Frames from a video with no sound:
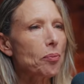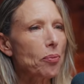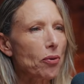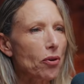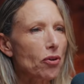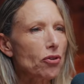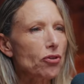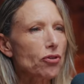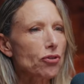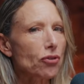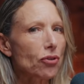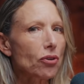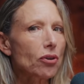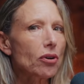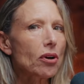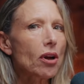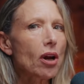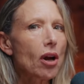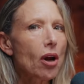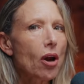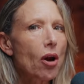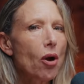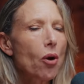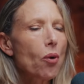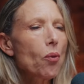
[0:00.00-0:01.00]
person
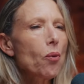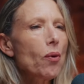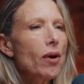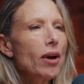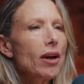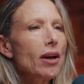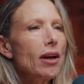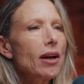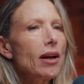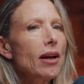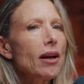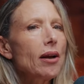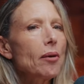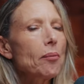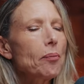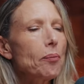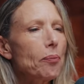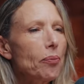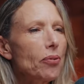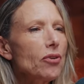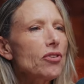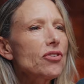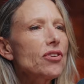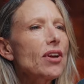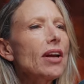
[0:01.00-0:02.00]
will
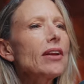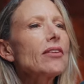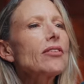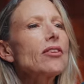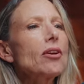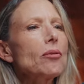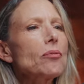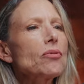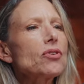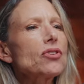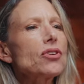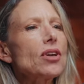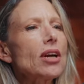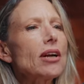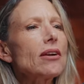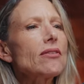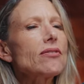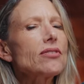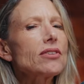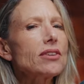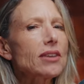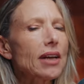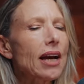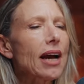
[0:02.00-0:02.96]
present themselves